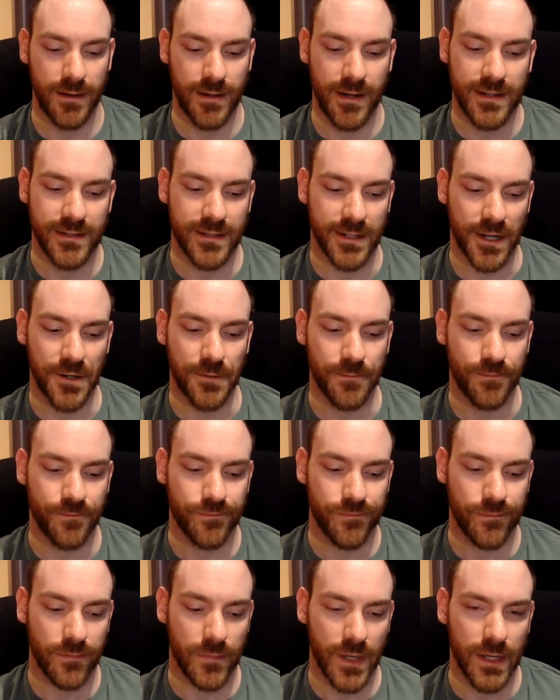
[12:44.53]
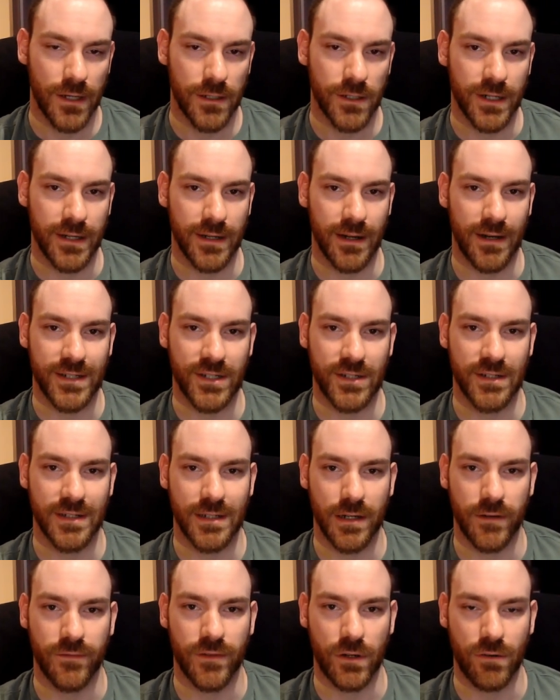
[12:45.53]
So you can ask
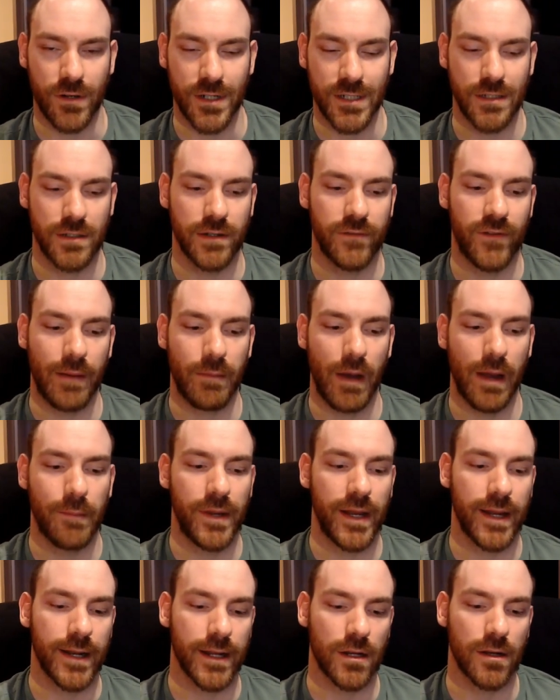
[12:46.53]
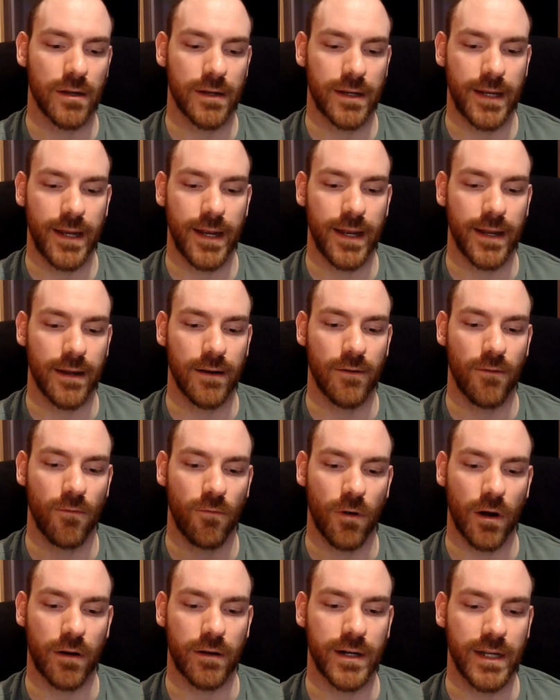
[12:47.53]
yourself the question of am I being a good king,
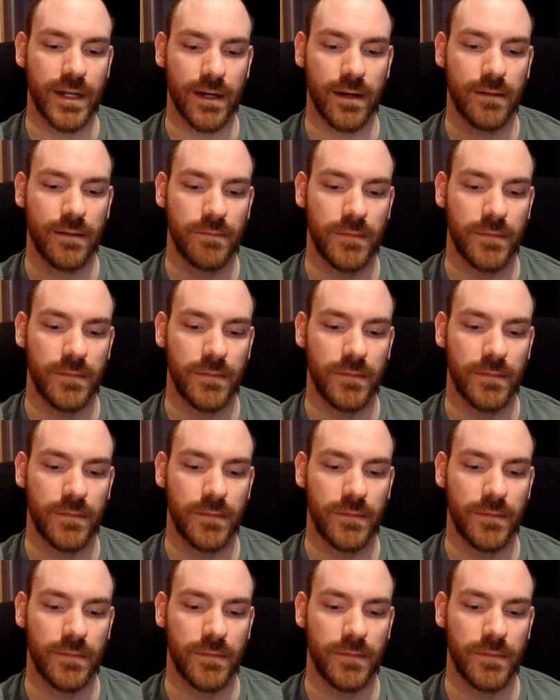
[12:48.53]
warrior,